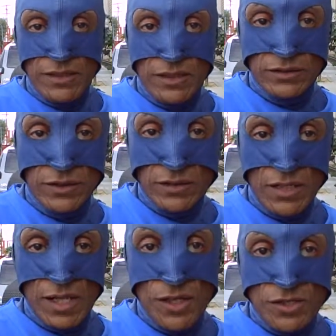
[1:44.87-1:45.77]
and this is
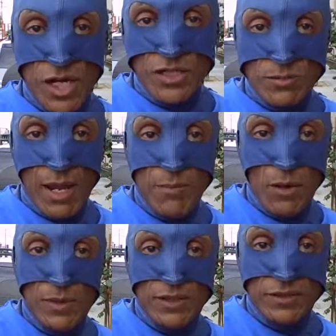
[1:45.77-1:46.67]
another Danger Man
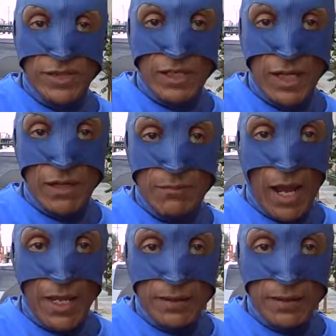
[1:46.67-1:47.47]
moment. Take care. Bye.